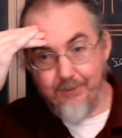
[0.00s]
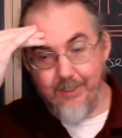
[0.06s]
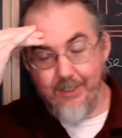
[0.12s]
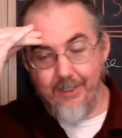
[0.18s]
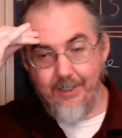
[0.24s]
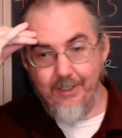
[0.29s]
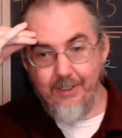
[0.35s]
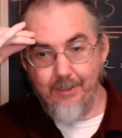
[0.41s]

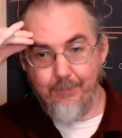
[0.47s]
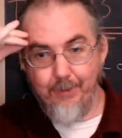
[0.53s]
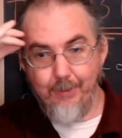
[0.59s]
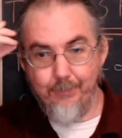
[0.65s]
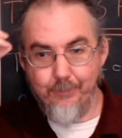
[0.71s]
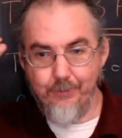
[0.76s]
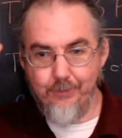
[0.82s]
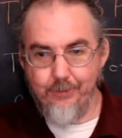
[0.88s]
and then the
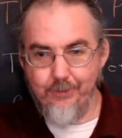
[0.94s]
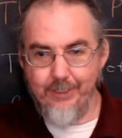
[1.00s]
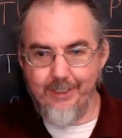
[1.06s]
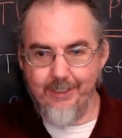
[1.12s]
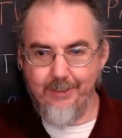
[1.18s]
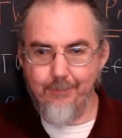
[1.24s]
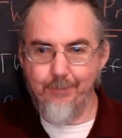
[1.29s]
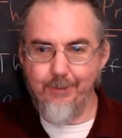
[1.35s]
people who
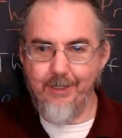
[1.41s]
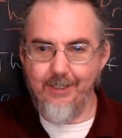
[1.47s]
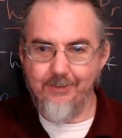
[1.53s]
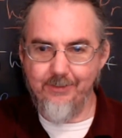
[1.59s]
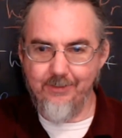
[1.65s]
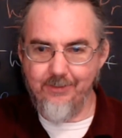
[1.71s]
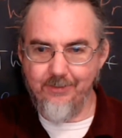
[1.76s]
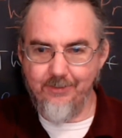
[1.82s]
had
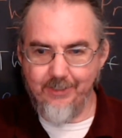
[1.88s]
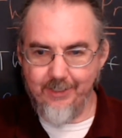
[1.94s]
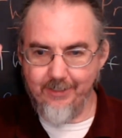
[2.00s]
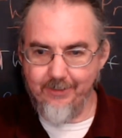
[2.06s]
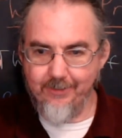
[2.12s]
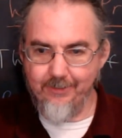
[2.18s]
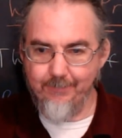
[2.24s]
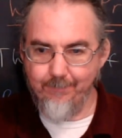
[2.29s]
deposits
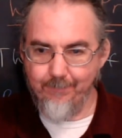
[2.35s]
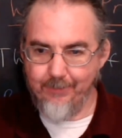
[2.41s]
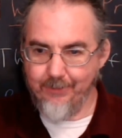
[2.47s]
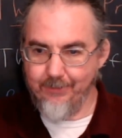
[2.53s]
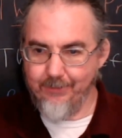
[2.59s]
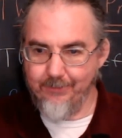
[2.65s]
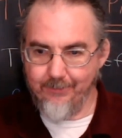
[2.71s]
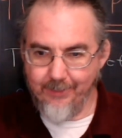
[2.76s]
there,
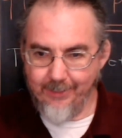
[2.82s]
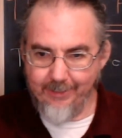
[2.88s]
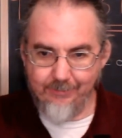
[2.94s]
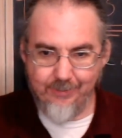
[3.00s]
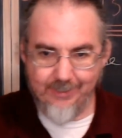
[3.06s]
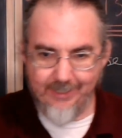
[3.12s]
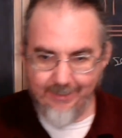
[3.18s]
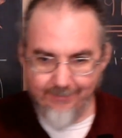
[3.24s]
their life
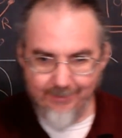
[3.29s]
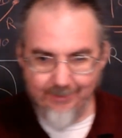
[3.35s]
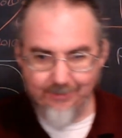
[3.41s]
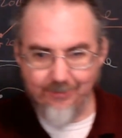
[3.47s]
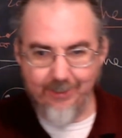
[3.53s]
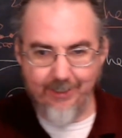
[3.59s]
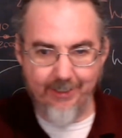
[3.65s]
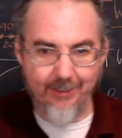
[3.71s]
savings
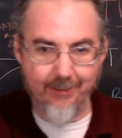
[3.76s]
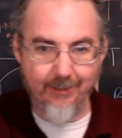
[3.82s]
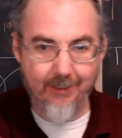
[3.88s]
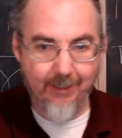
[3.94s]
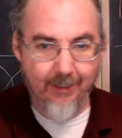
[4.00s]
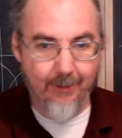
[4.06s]
there,